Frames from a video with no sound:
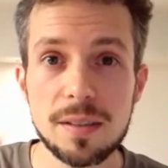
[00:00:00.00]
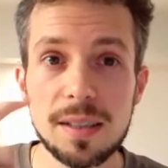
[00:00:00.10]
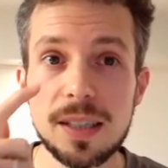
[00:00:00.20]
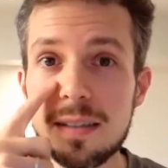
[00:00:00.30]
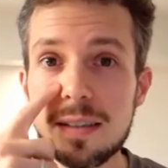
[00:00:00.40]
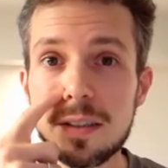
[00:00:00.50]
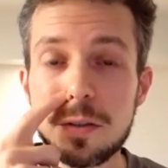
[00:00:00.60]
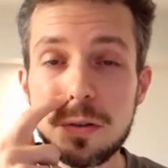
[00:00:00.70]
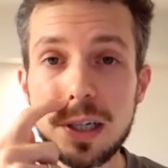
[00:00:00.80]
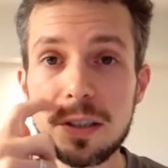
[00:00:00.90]
It's easier
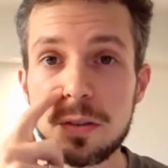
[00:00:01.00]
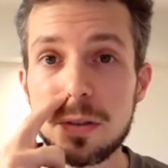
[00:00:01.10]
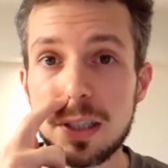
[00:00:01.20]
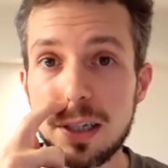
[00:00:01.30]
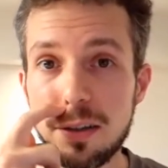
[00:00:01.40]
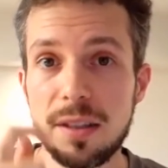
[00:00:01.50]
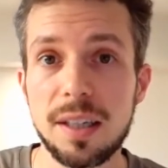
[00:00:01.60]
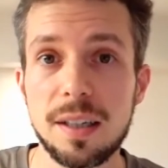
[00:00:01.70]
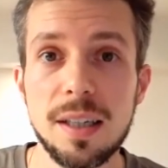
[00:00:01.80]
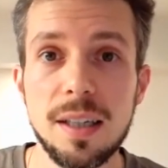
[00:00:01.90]
to relate to it, I
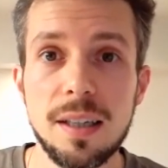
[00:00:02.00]
think,